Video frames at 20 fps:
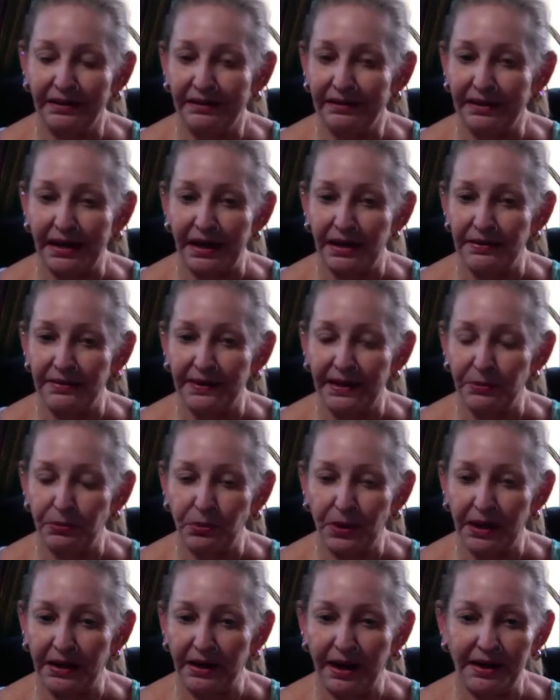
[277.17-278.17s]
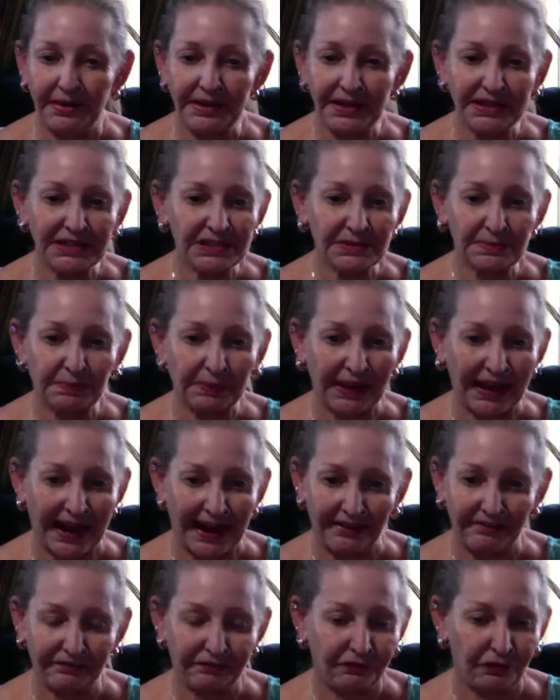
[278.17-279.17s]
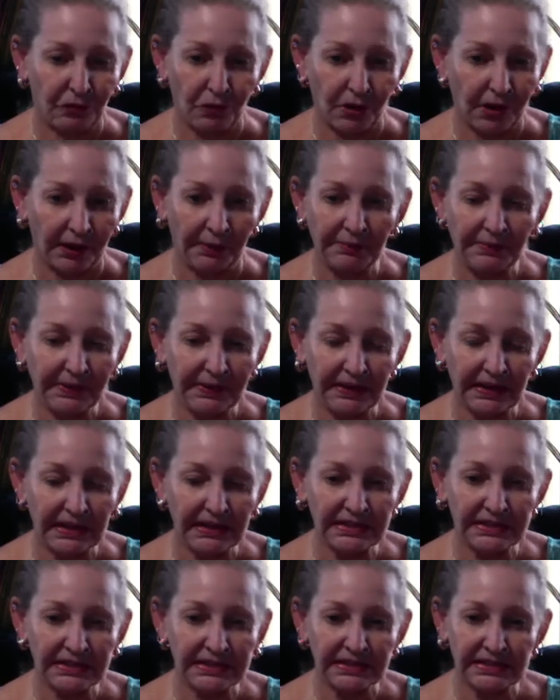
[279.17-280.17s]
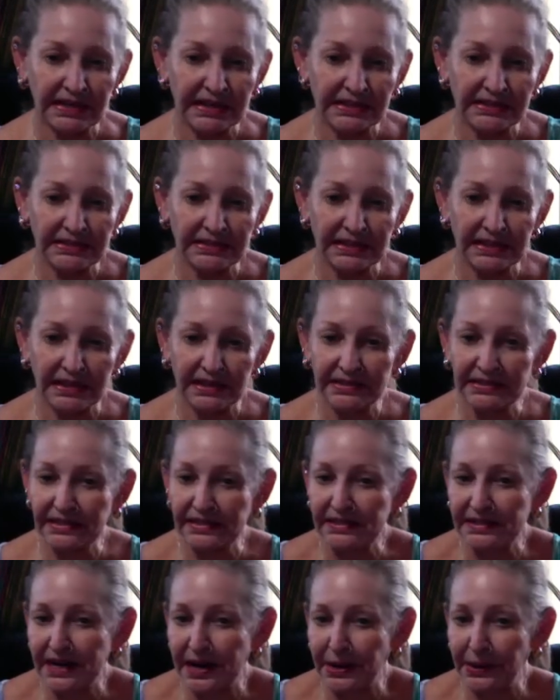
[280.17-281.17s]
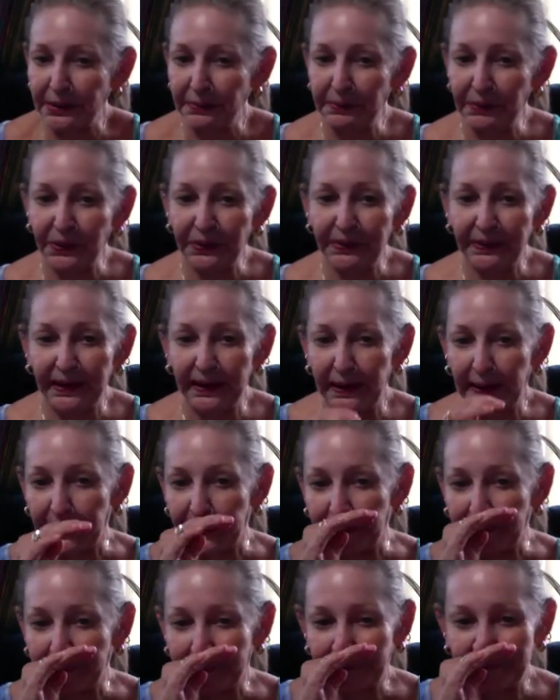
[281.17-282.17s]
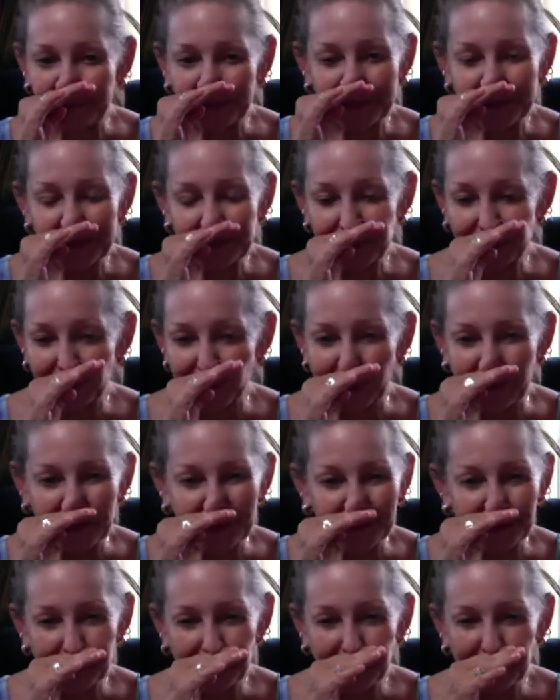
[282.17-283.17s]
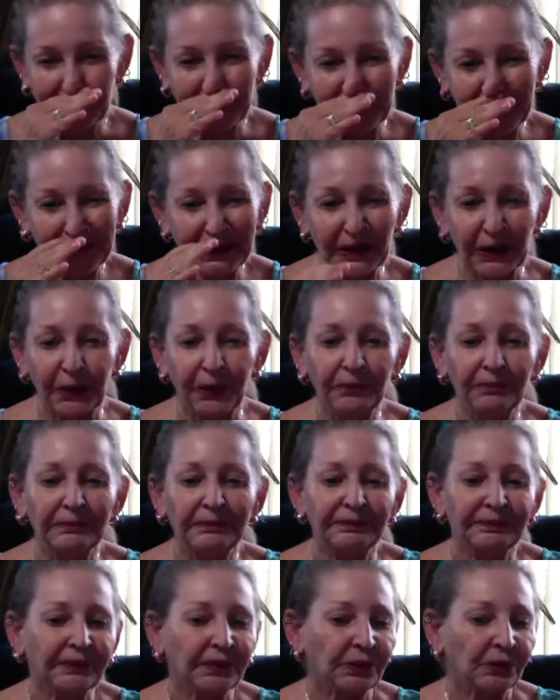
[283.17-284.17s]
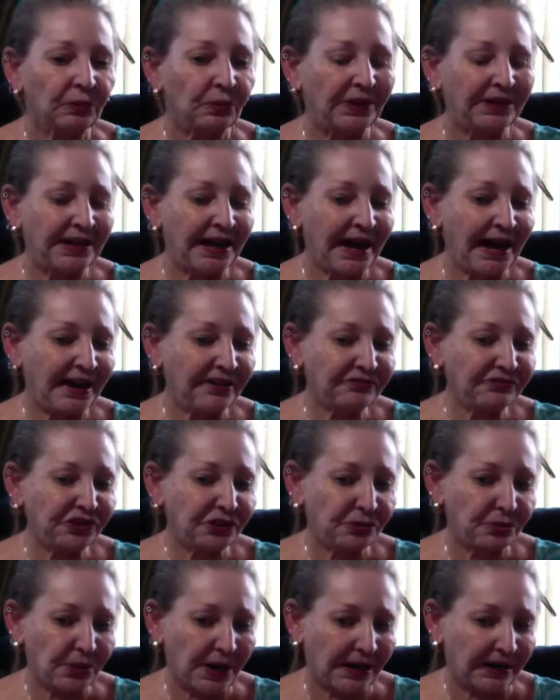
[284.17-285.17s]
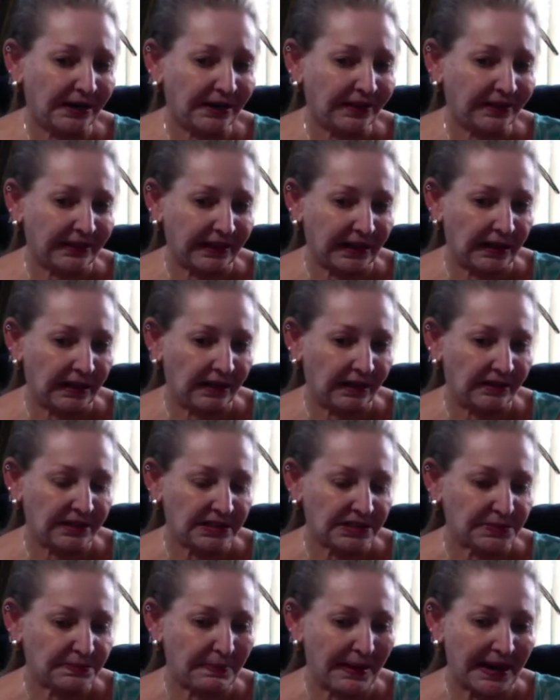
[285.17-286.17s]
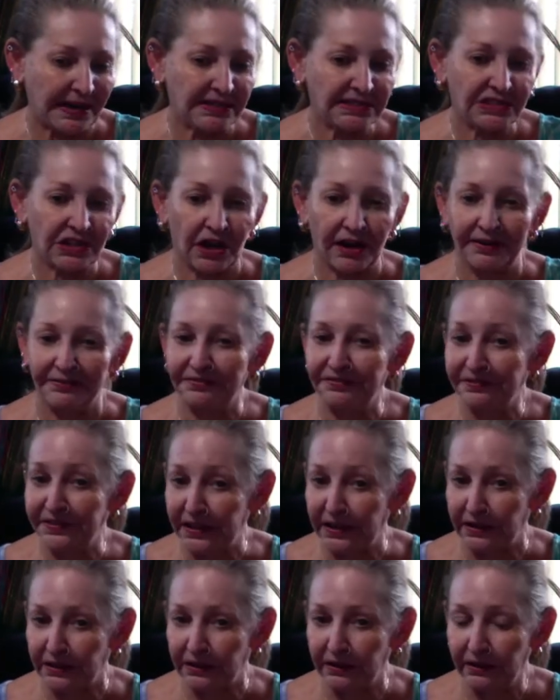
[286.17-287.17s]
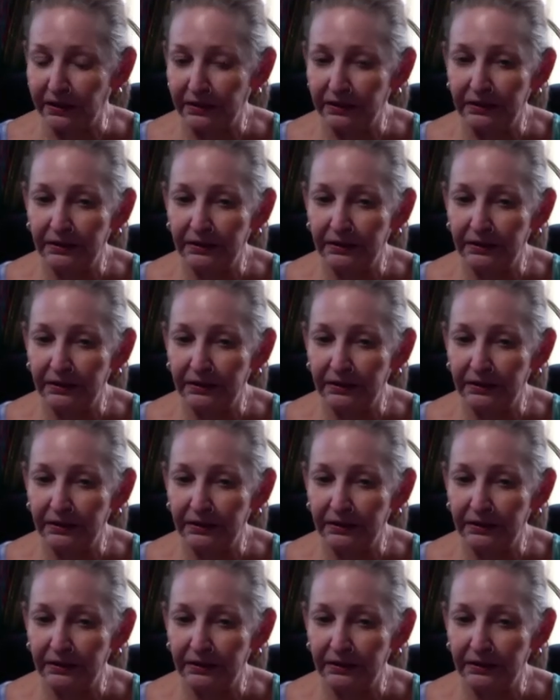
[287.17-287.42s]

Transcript: they run on this platform it's a terrible thing. So, when you have to run a thing that's based on fear,